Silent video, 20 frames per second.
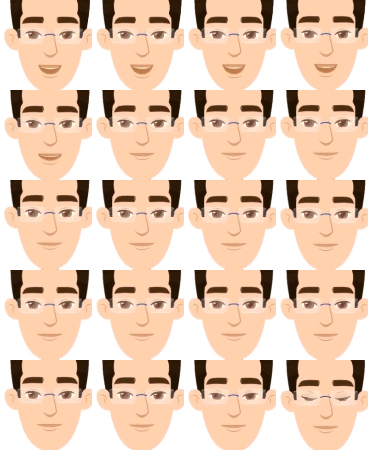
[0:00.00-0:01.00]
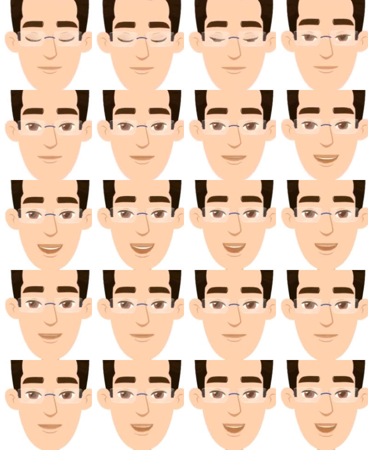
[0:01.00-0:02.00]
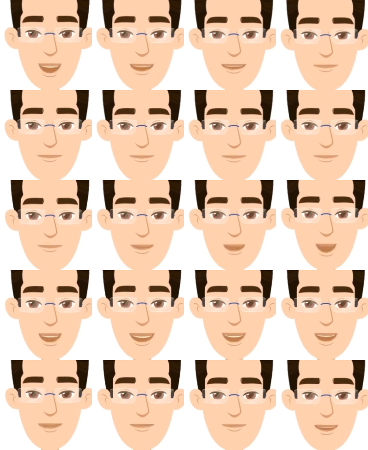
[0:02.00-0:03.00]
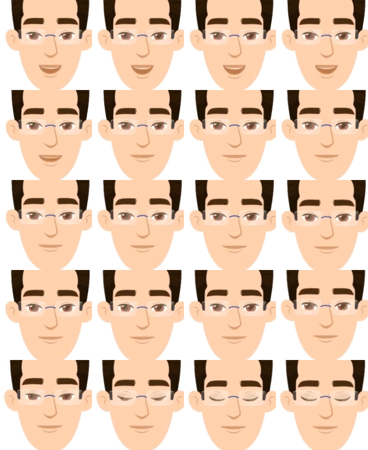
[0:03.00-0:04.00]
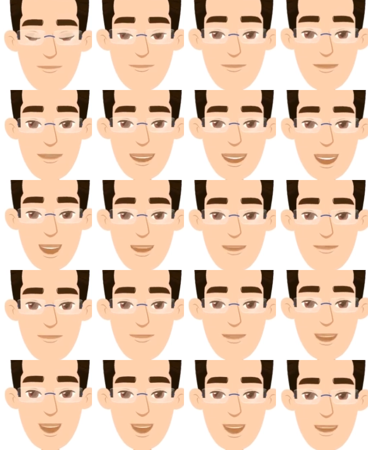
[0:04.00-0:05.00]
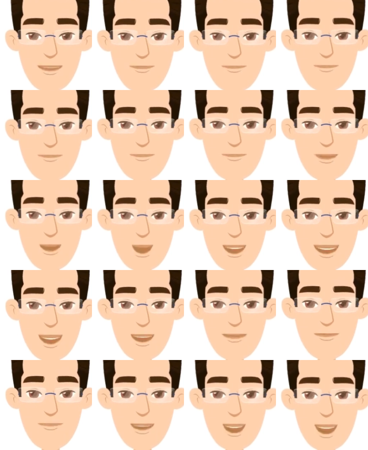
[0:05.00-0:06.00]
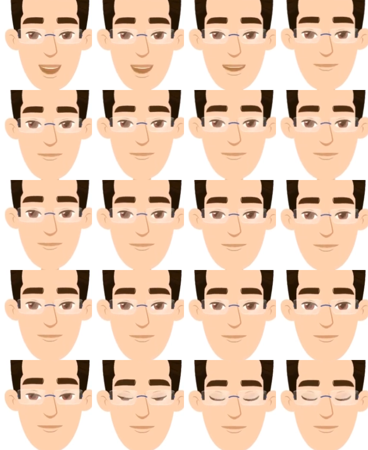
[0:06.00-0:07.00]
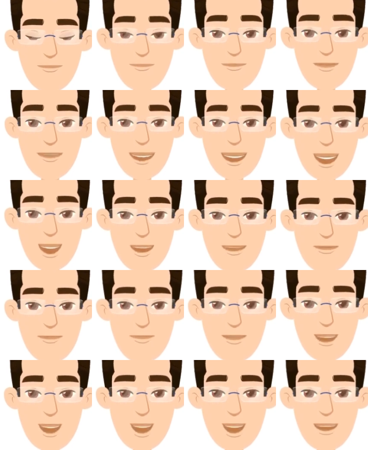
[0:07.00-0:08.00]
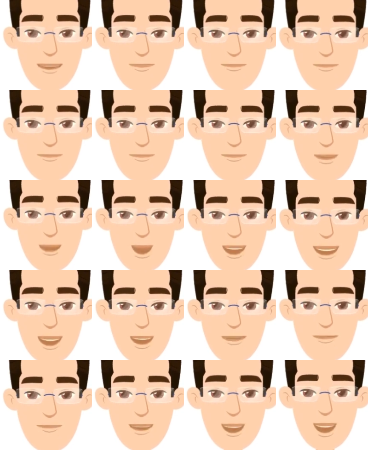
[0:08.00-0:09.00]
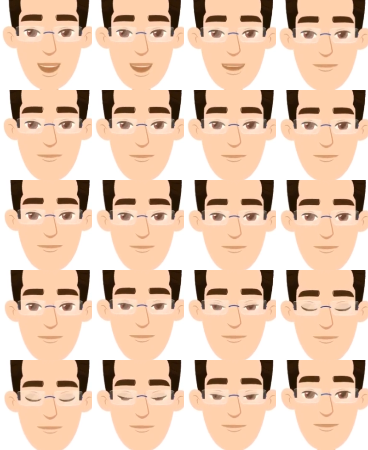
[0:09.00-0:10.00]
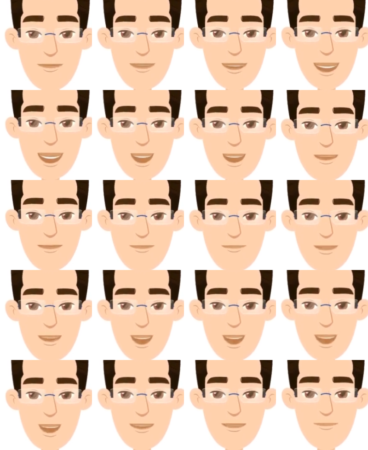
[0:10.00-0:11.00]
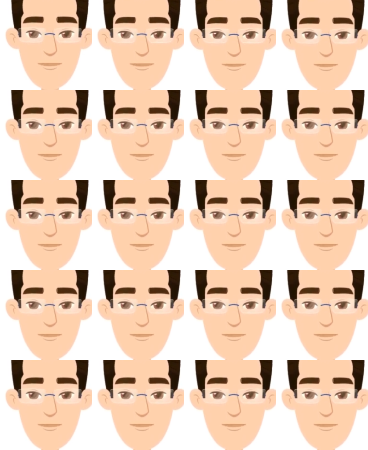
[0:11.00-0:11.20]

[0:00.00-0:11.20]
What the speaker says: 3. Mitral valve, bicuspid valve between the left atrium and left ventricle. 4. Aortic valve, between the left ventricle and the aorta.